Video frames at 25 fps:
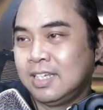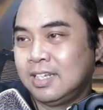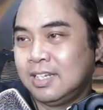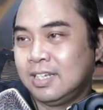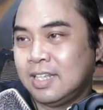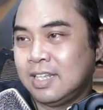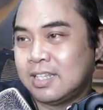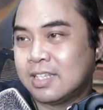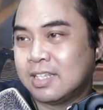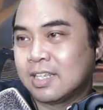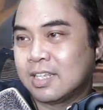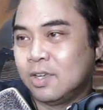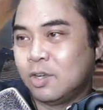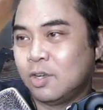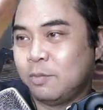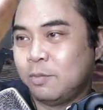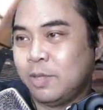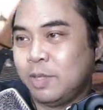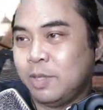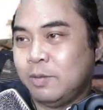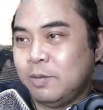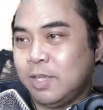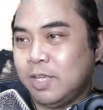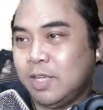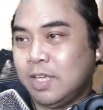Let's go,
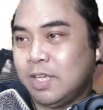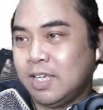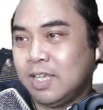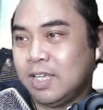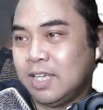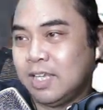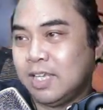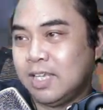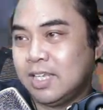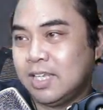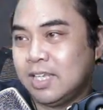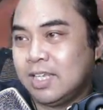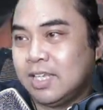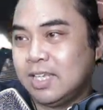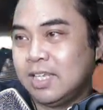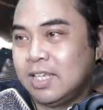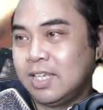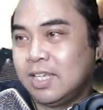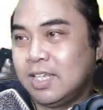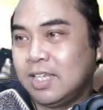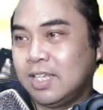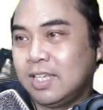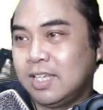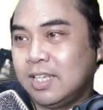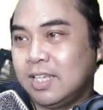baby.
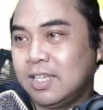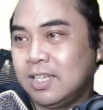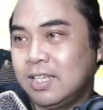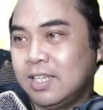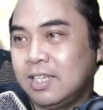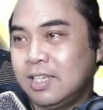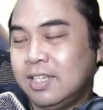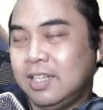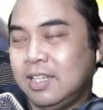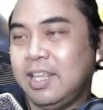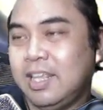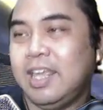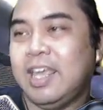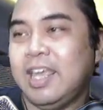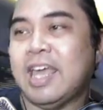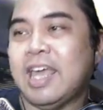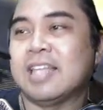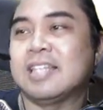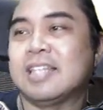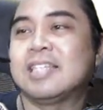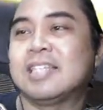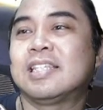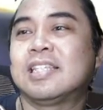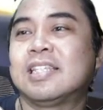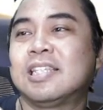
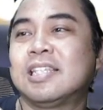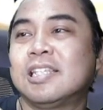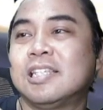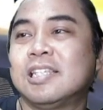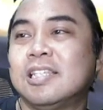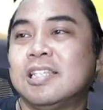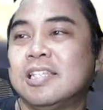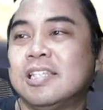Yes.